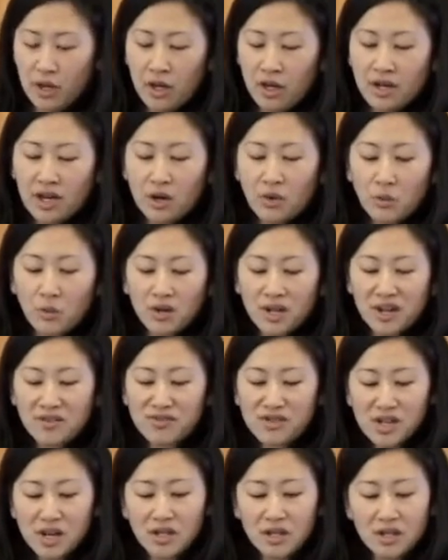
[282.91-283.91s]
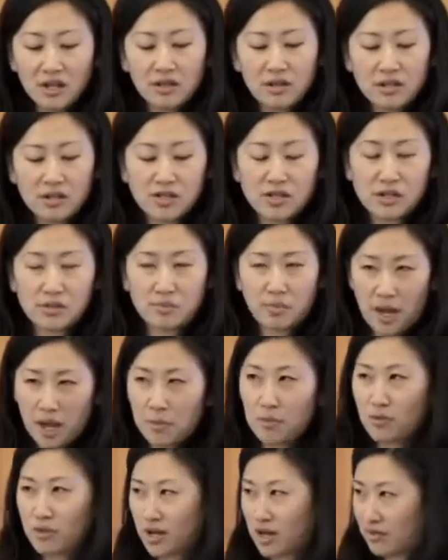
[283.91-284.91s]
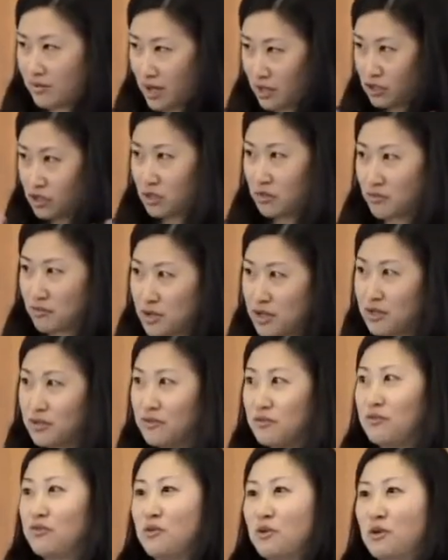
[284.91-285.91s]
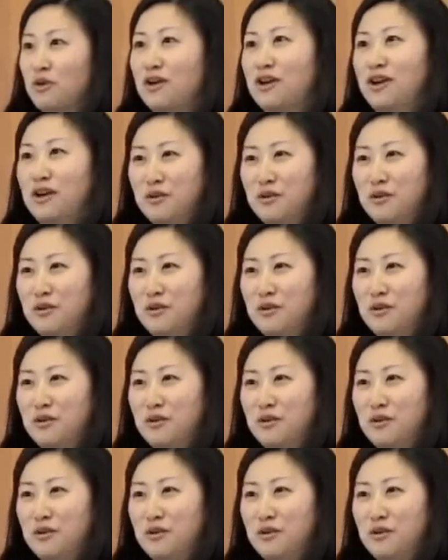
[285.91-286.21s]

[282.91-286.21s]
Now, what I've done in this paper that I've actually written for